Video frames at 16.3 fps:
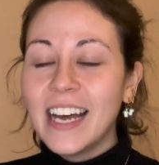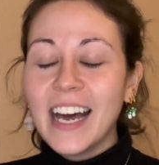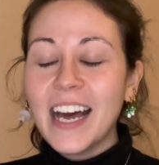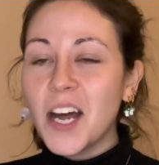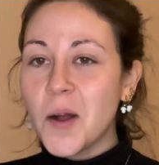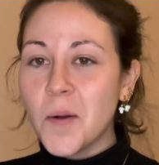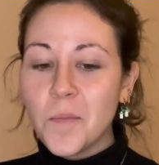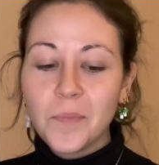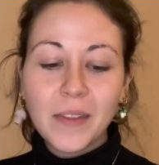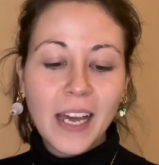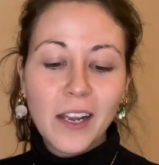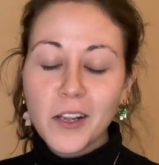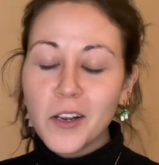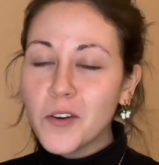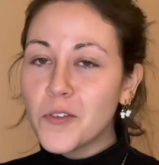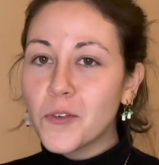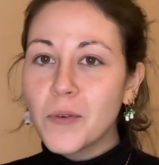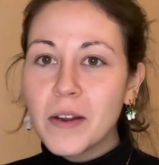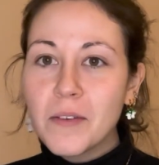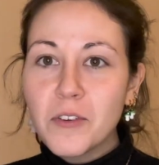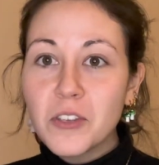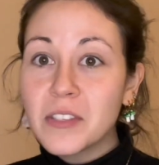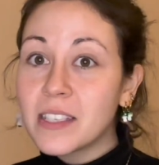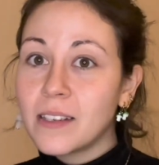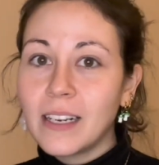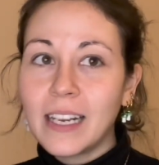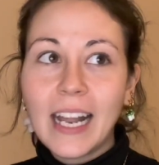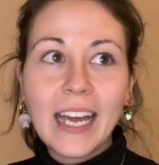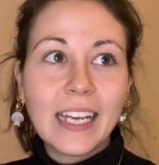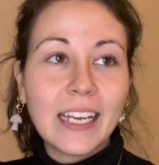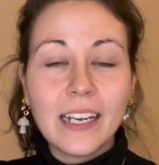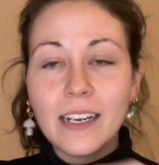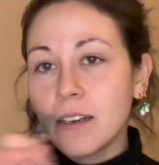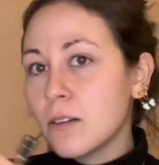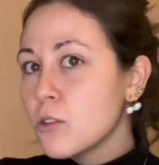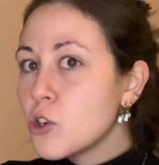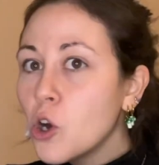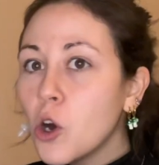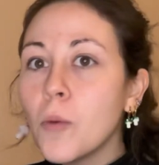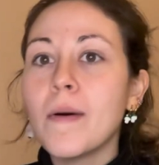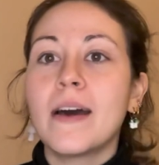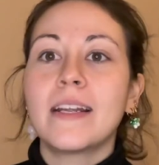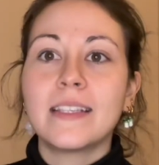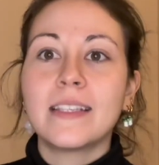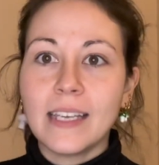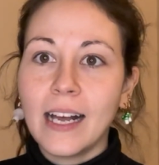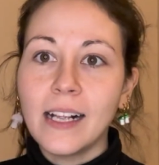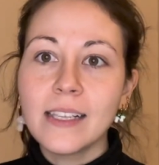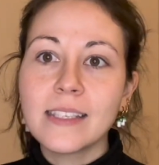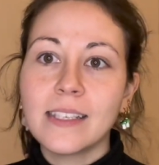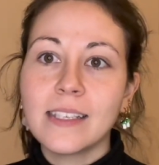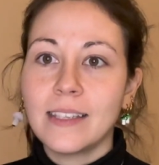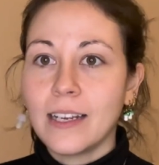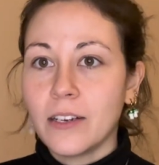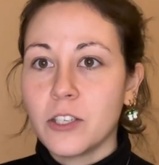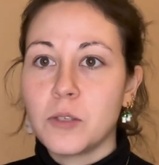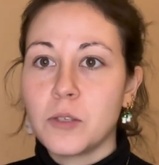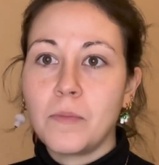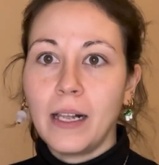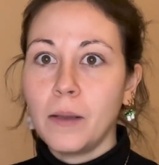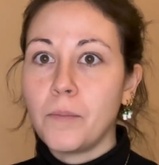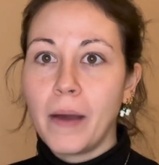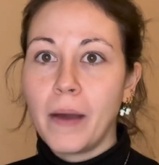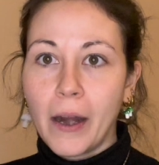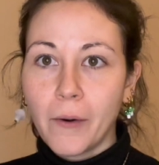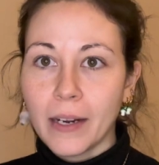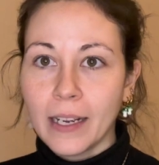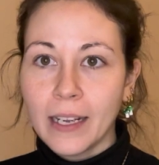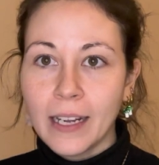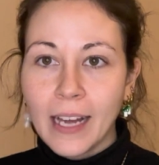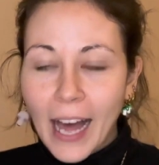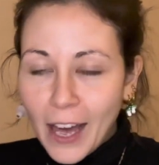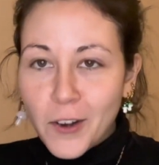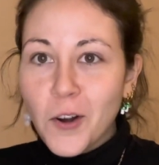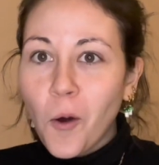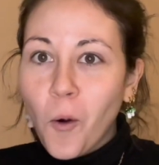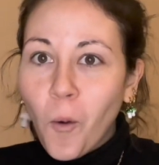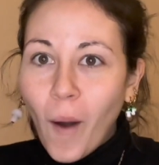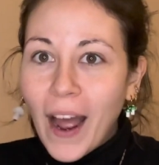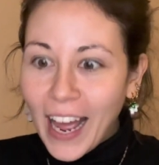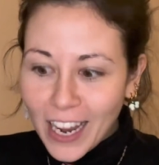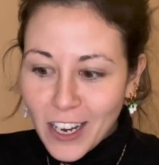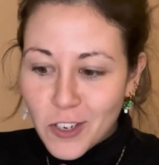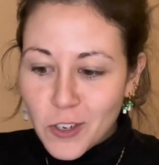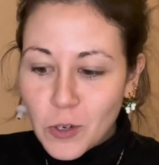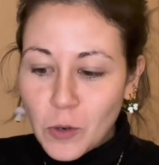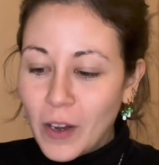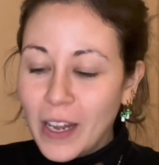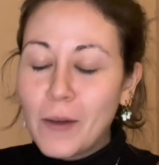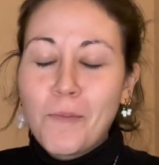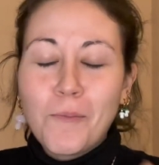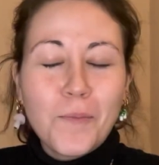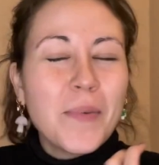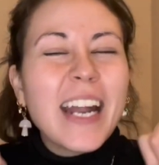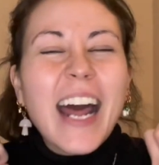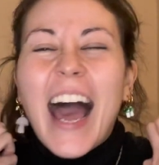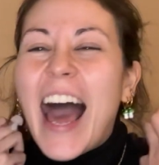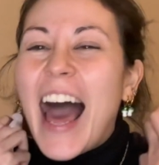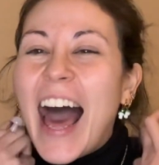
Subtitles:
A lot of reviews, like, nobody tells that they smell berry. I don't know why I do, but